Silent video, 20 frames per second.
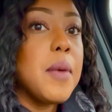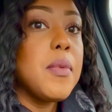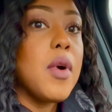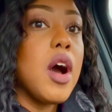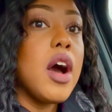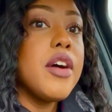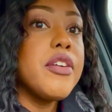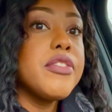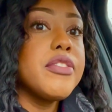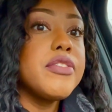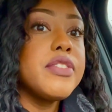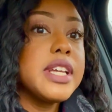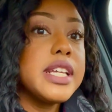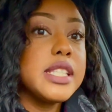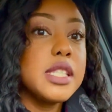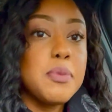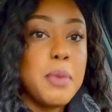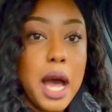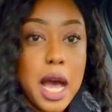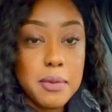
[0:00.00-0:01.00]
off.
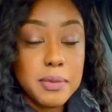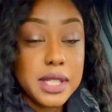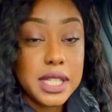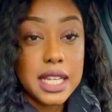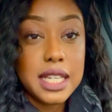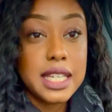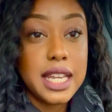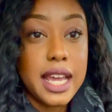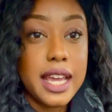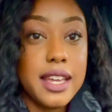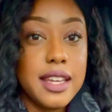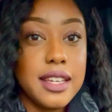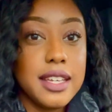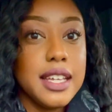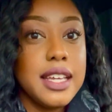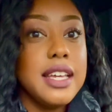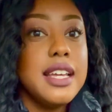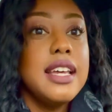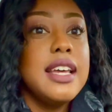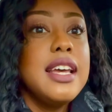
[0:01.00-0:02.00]
It's Palm Sunday.
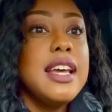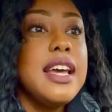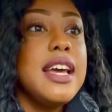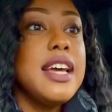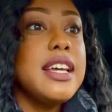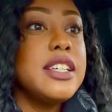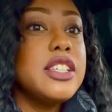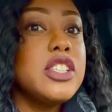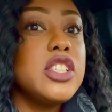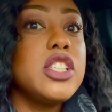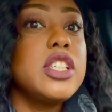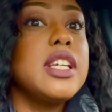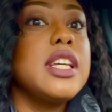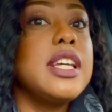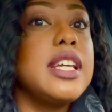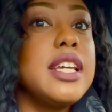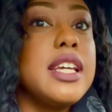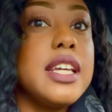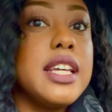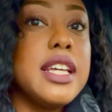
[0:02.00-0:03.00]

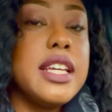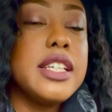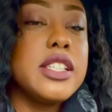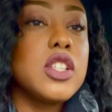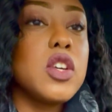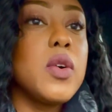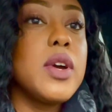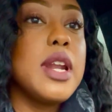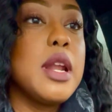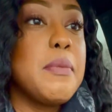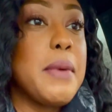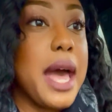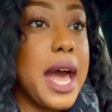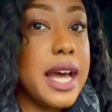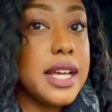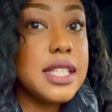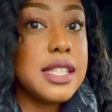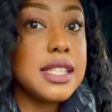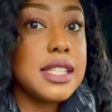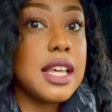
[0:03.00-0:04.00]
She is going to
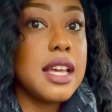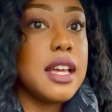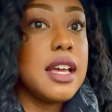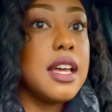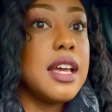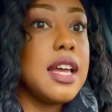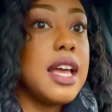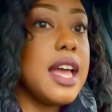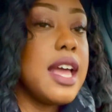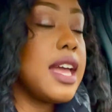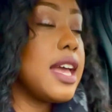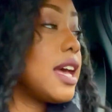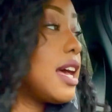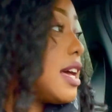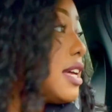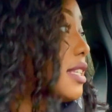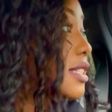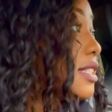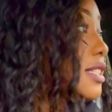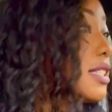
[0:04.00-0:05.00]
mass
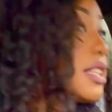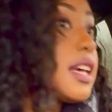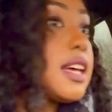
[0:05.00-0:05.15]
and